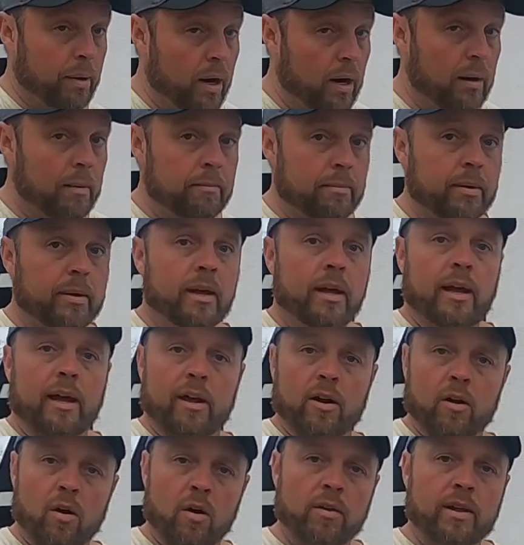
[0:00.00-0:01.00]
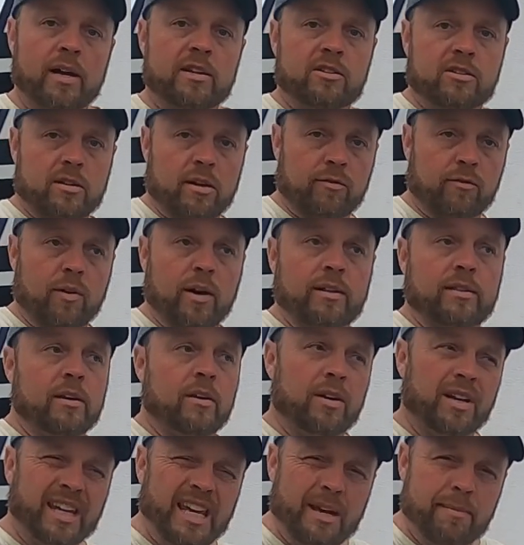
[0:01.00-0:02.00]
pump and all that stuff right
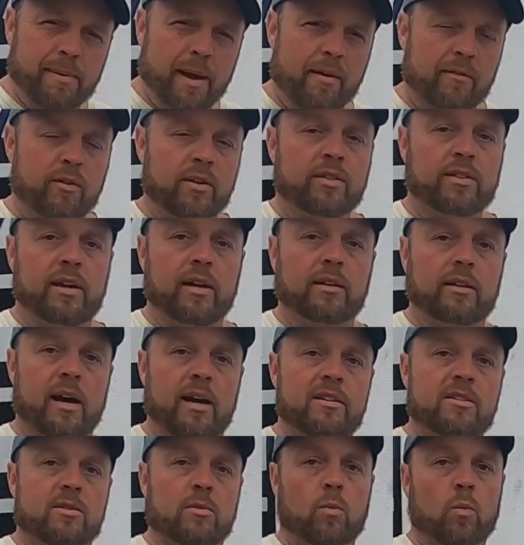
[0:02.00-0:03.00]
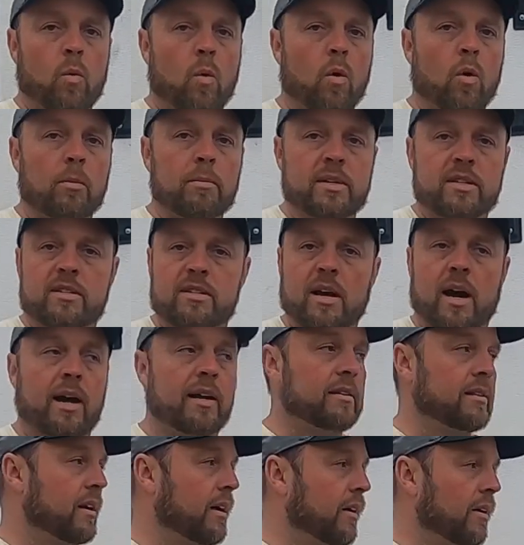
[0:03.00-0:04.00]
there to keep everything nice and warm
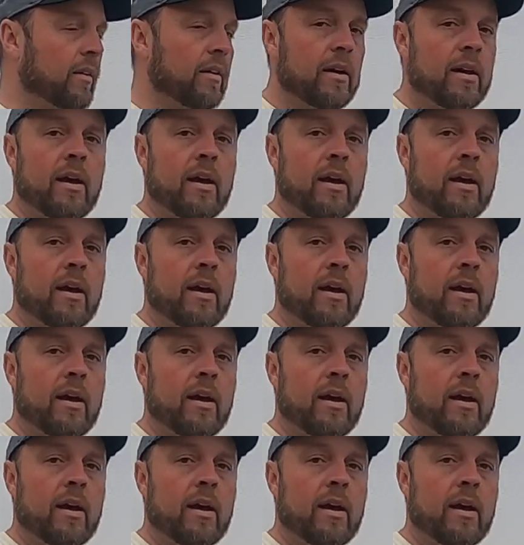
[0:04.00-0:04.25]
inside there.